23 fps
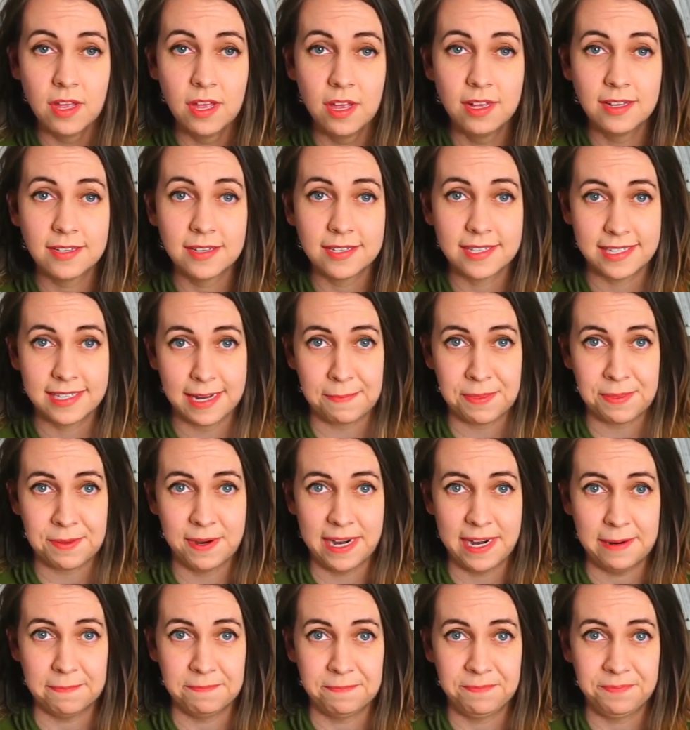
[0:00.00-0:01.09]
Step 3.
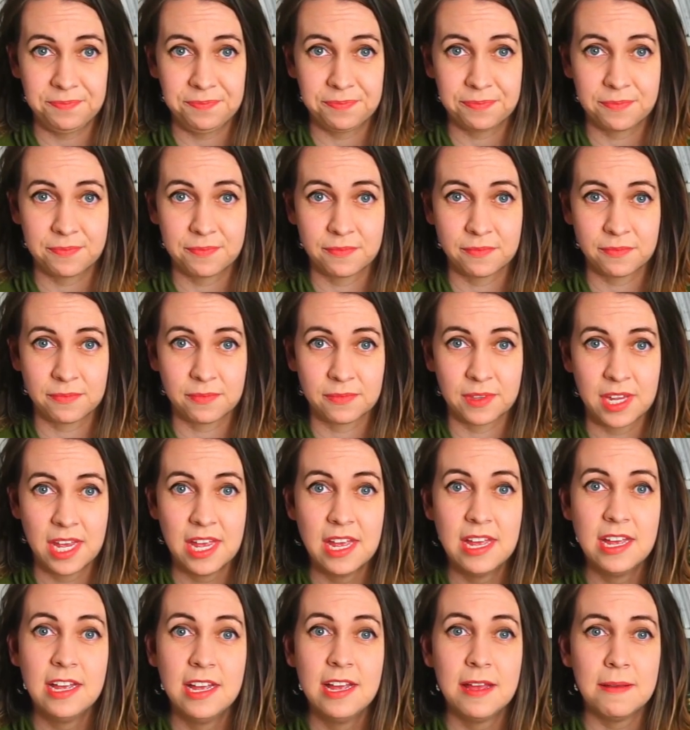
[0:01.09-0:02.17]

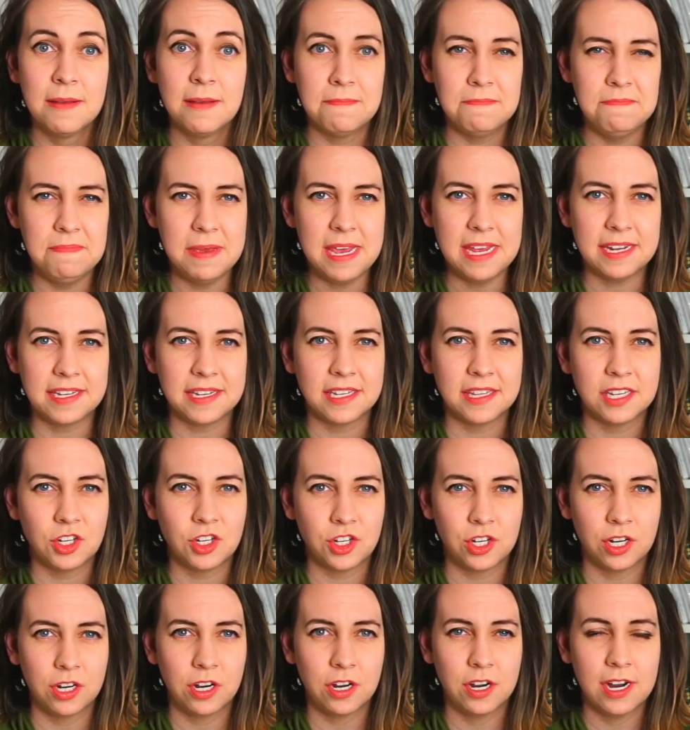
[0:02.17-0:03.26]
Beat the
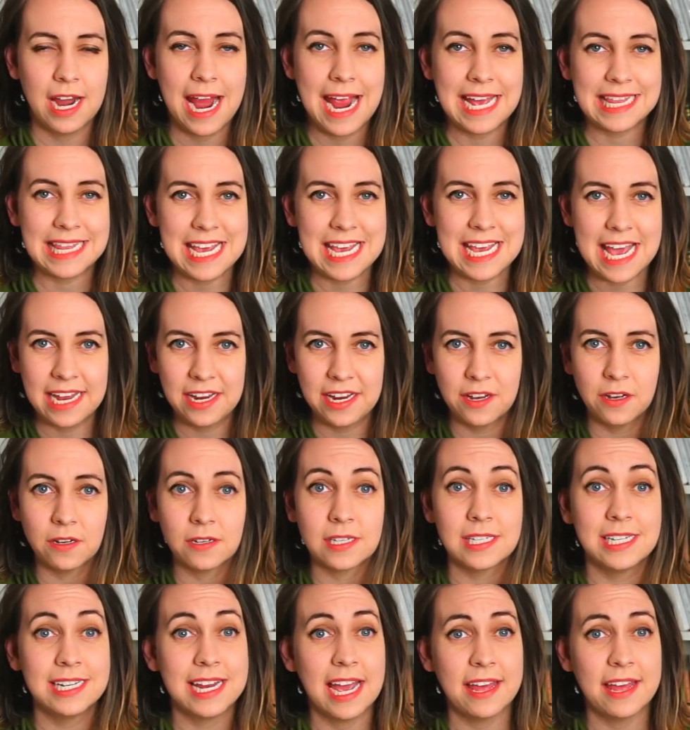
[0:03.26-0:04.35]
sugar and the egg yolks
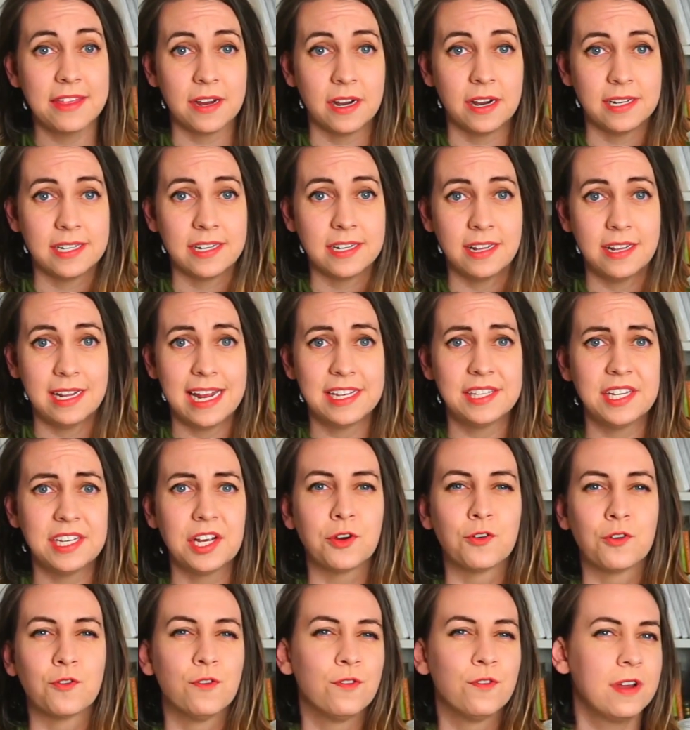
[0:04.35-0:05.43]
together until it has a
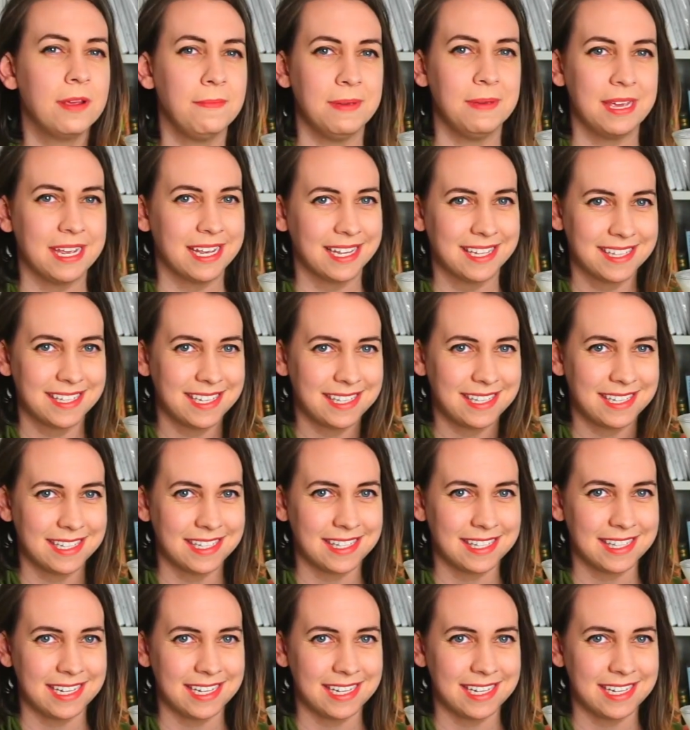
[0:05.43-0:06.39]
creamy consistency